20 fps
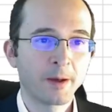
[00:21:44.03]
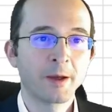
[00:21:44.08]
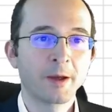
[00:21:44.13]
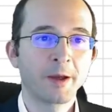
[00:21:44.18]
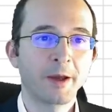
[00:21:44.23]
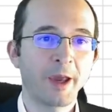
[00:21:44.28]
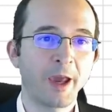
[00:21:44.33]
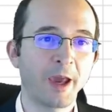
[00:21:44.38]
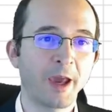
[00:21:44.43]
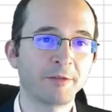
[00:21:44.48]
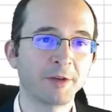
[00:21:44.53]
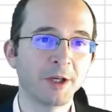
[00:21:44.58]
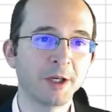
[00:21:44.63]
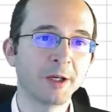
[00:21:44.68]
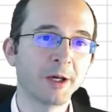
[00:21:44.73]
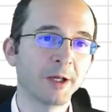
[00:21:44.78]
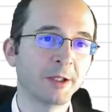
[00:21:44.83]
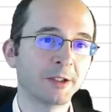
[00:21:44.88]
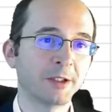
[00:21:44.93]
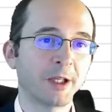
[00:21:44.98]
Having
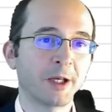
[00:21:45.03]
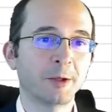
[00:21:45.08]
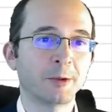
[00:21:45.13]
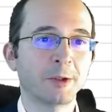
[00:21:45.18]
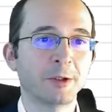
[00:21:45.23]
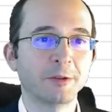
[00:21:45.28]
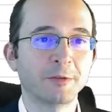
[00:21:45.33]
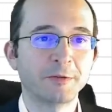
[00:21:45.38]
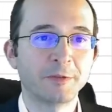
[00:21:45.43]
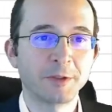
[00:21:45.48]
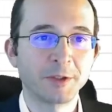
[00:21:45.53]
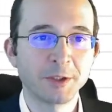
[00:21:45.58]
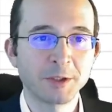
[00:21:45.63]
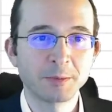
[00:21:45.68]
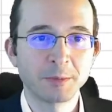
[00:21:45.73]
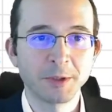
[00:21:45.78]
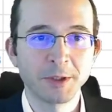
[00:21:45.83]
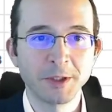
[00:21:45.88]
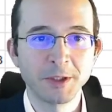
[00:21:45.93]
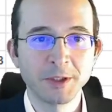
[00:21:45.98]
gone down in the first
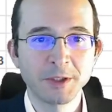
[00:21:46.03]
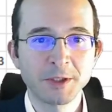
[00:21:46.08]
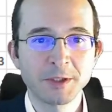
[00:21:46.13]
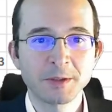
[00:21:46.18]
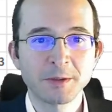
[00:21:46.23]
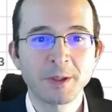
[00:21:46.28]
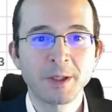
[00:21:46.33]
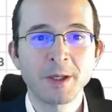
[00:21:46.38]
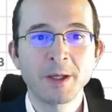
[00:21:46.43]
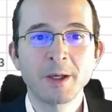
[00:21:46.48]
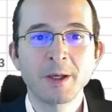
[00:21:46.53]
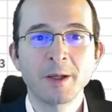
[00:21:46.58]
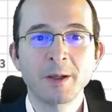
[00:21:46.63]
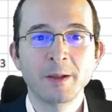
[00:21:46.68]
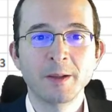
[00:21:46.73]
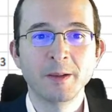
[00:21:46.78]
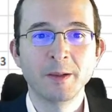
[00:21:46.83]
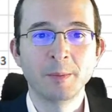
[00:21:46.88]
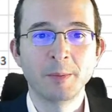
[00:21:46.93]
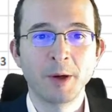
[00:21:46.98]
place,
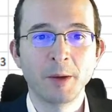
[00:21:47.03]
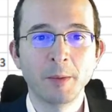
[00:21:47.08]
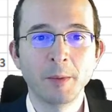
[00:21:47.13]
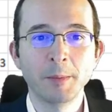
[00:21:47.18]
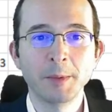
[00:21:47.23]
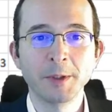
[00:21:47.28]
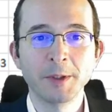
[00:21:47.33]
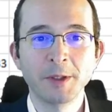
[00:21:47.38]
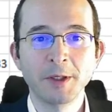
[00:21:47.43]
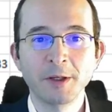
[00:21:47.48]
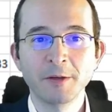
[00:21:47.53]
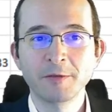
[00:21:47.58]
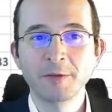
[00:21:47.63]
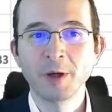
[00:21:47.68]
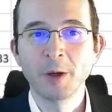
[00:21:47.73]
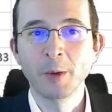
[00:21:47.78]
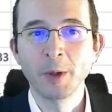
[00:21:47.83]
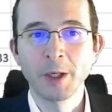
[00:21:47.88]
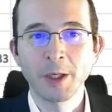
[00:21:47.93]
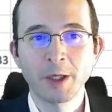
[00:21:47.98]
the probability of
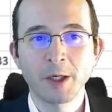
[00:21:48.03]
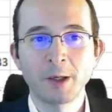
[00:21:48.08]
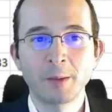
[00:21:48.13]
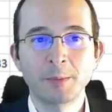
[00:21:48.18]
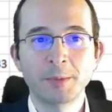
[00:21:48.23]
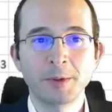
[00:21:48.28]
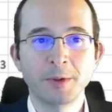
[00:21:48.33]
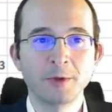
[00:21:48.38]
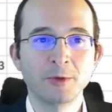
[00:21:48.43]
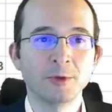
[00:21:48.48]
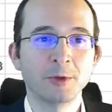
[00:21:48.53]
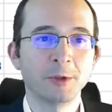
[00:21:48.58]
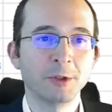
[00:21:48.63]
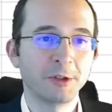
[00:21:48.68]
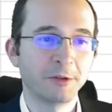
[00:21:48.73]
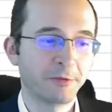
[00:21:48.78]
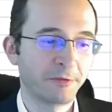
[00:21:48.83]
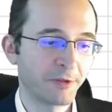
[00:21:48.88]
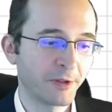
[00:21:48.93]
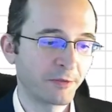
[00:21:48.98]
going up is only
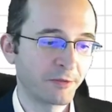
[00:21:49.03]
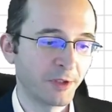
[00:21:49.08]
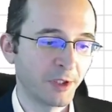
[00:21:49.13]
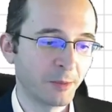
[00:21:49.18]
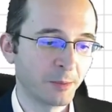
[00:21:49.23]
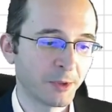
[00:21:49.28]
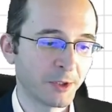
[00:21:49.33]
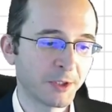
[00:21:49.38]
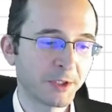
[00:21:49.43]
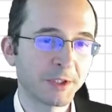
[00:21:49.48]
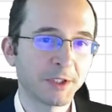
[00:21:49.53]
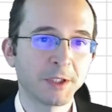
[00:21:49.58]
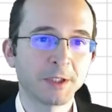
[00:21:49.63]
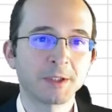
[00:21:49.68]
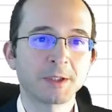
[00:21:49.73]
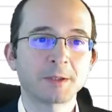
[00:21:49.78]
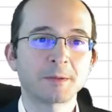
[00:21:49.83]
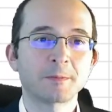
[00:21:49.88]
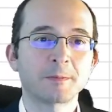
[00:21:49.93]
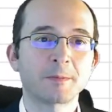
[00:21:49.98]
50%.